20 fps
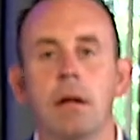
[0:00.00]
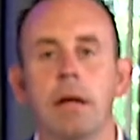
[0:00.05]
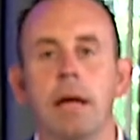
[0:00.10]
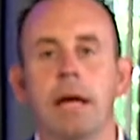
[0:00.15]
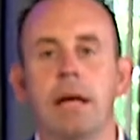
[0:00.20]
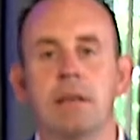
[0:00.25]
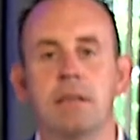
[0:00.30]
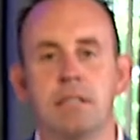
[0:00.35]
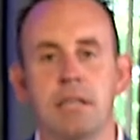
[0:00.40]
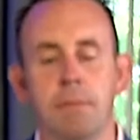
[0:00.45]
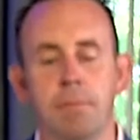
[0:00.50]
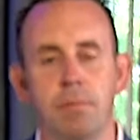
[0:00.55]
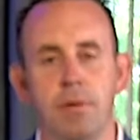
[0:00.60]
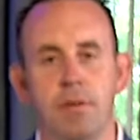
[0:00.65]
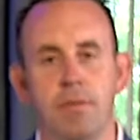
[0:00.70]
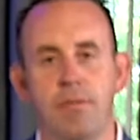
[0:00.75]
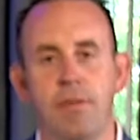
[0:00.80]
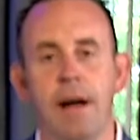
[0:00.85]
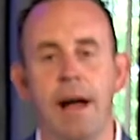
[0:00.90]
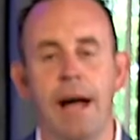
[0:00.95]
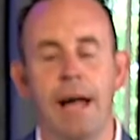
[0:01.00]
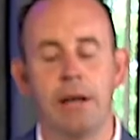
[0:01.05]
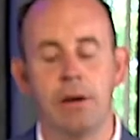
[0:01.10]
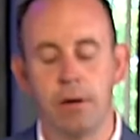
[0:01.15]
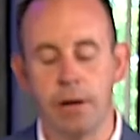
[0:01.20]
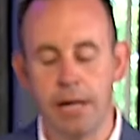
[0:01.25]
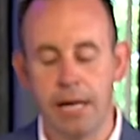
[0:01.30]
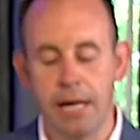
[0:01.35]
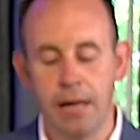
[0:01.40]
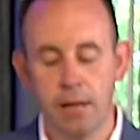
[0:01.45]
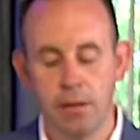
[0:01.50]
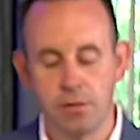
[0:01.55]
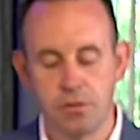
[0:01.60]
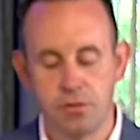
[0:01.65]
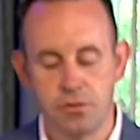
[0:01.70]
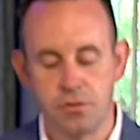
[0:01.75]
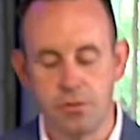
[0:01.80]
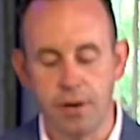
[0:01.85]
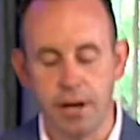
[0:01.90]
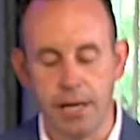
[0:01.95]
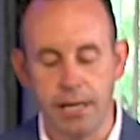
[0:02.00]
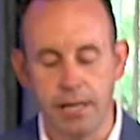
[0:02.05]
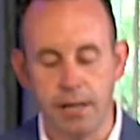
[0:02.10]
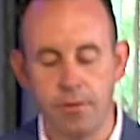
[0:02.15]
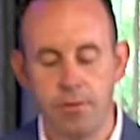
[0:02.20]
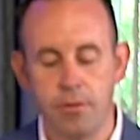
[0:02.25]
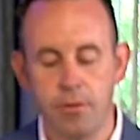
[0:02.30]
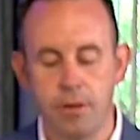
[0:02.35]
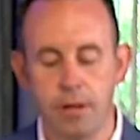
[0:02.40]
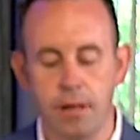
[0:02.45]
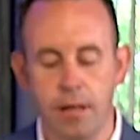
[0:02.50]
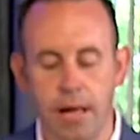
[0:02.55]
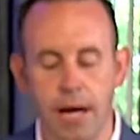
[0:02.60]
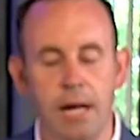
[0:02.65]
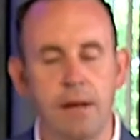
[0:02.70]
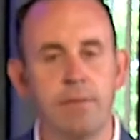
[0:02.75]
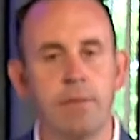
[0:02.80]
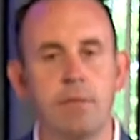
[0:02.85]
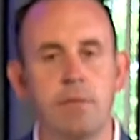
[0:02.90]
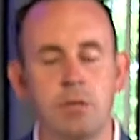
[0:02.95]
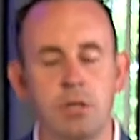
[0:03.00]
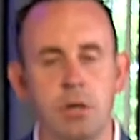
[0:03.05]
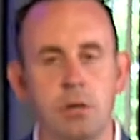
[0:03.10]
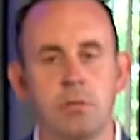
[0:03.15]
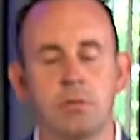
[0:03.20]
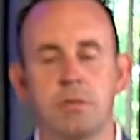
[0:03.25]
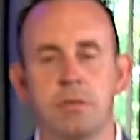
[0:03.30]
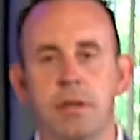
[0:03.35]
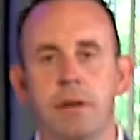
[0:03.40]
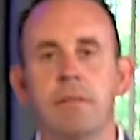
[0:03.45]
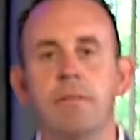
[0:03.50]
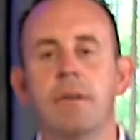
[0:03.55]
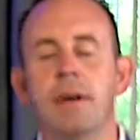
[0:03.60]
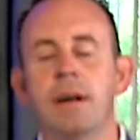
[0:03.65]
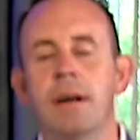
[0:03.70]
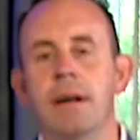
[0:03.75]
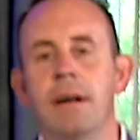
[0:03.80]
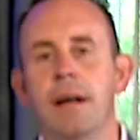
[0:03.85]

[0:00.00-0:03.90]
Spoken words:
exemplified or illustrated through the life of Joseph,